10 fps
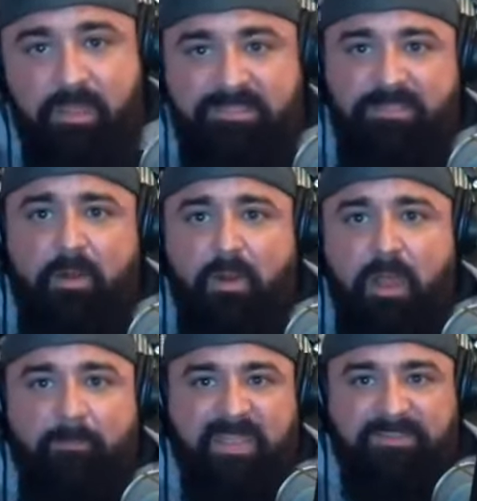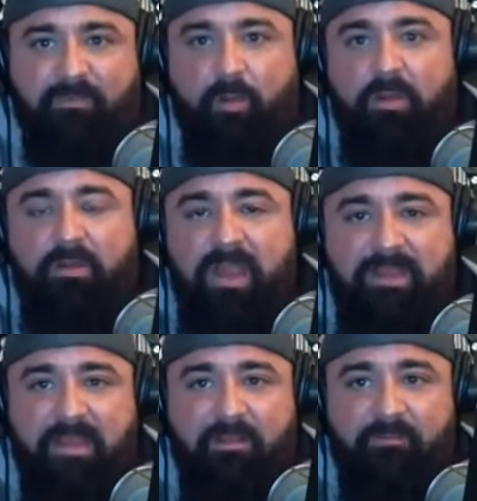So that's a
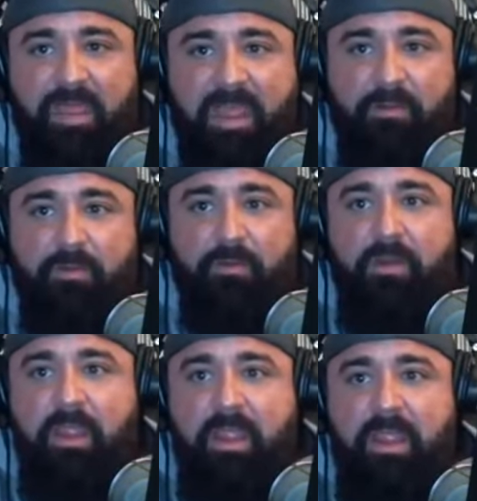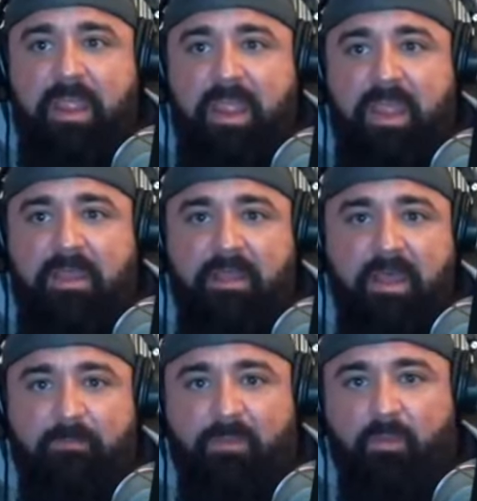$490 value. And
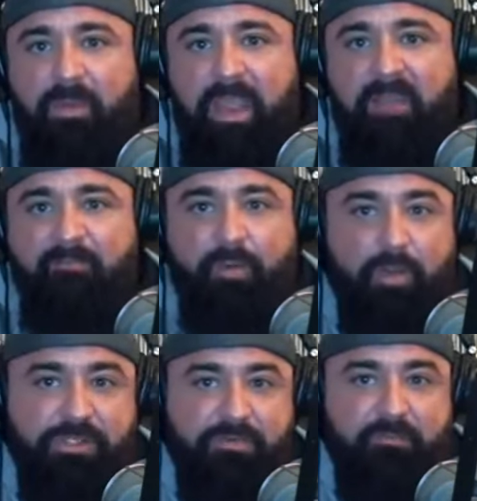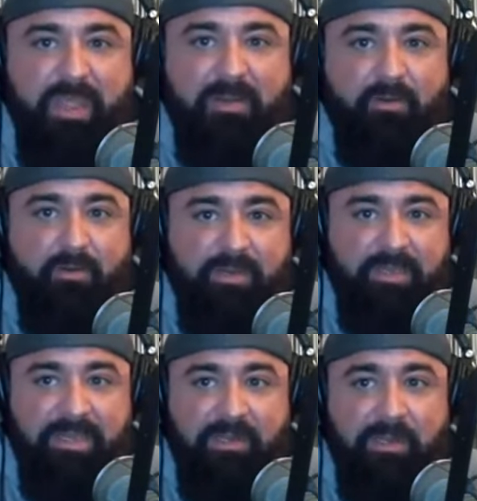we have push metal
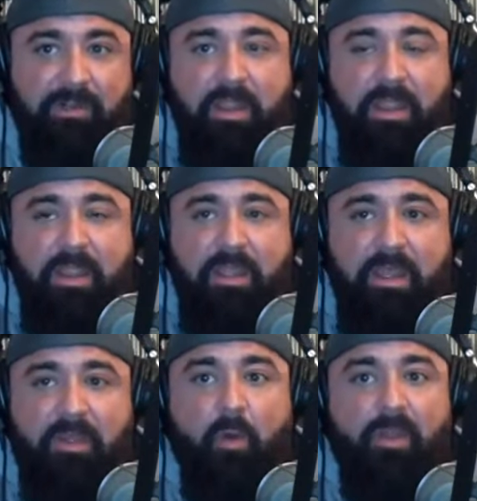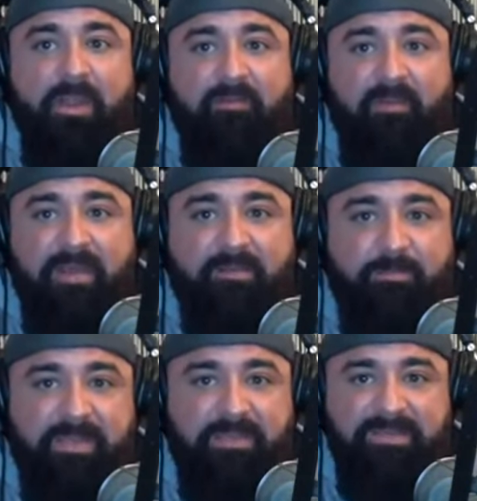gear. Oh, and in fact, let
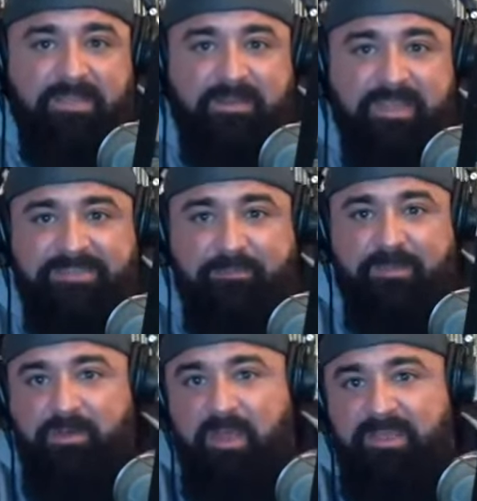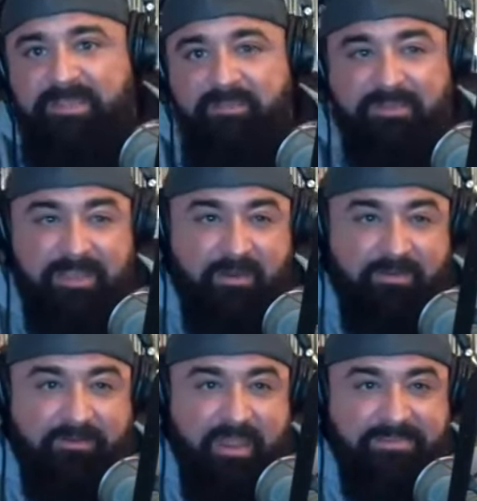me tell you guys something crazy. The Dent
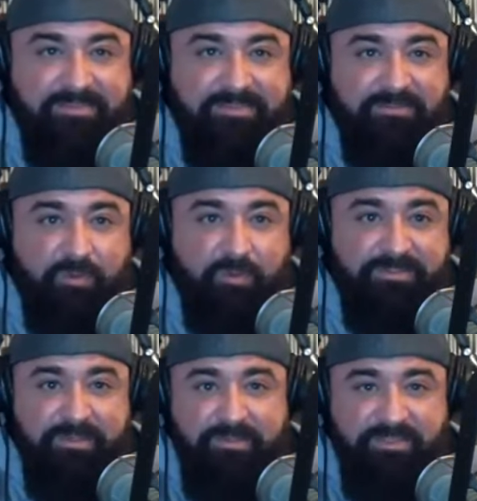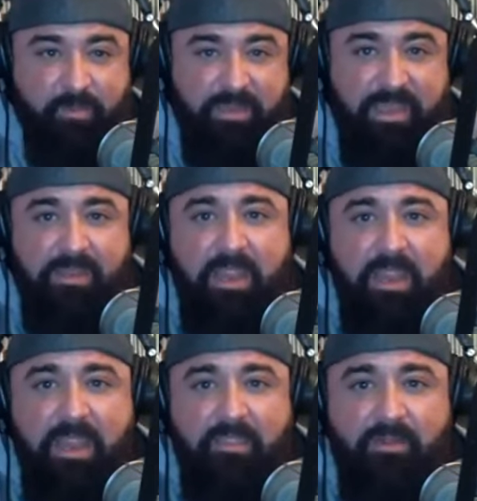on Dents tools this weekend,
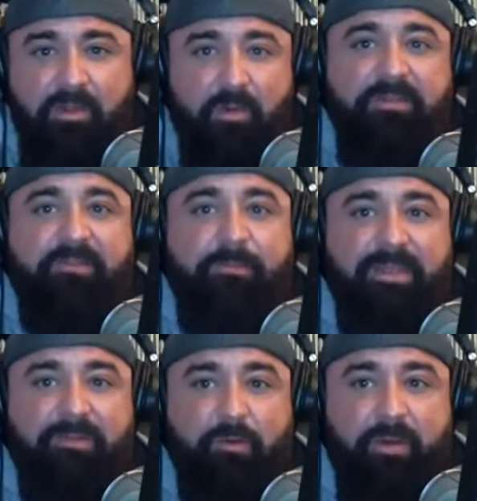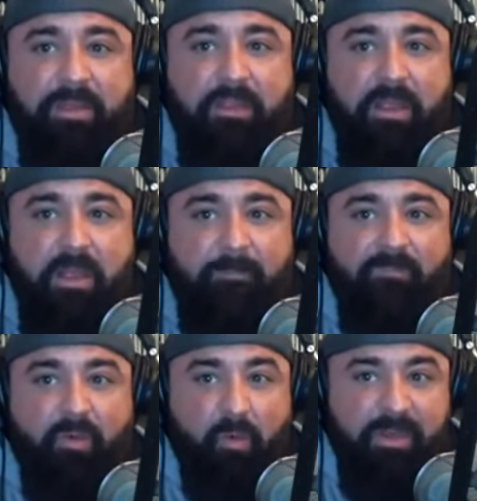they're going to be doing
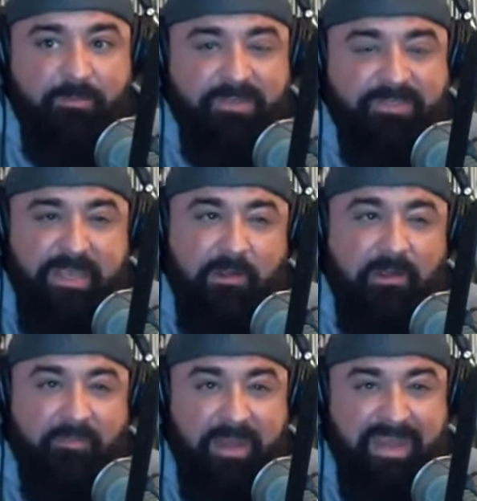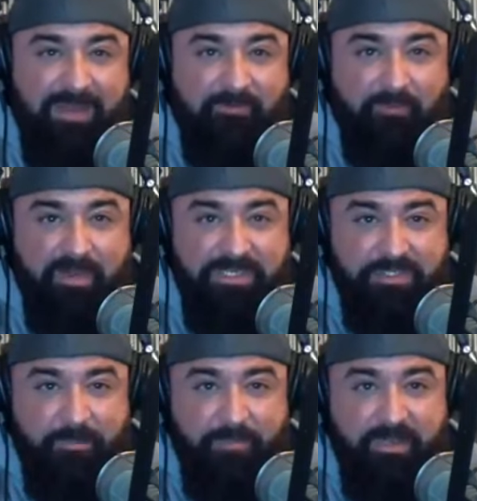20% off and free
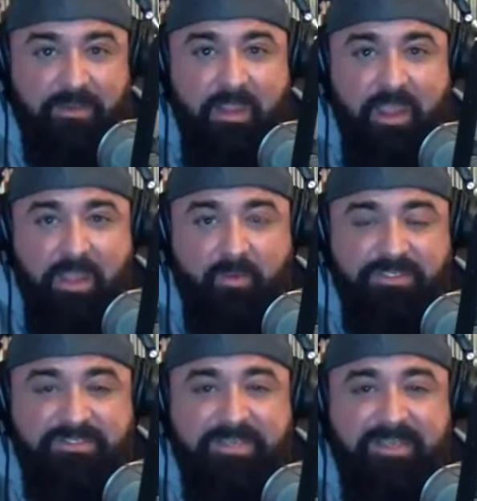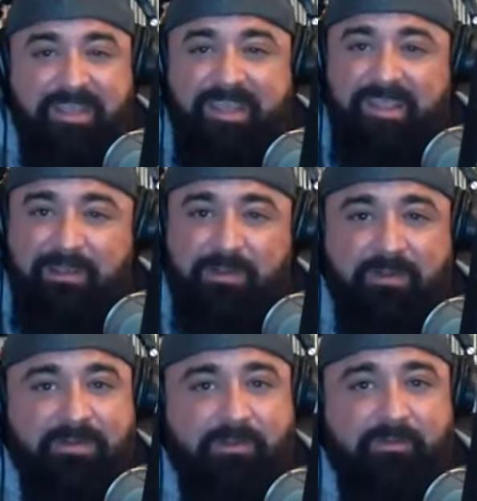shipping, which is a killer
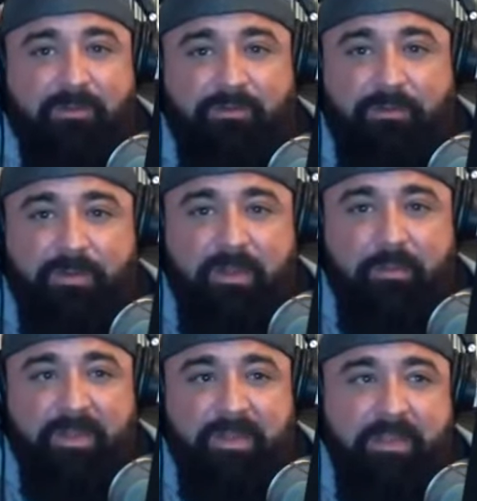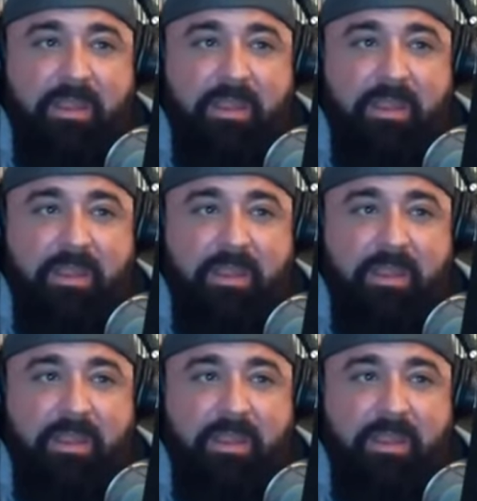deal for a tool company.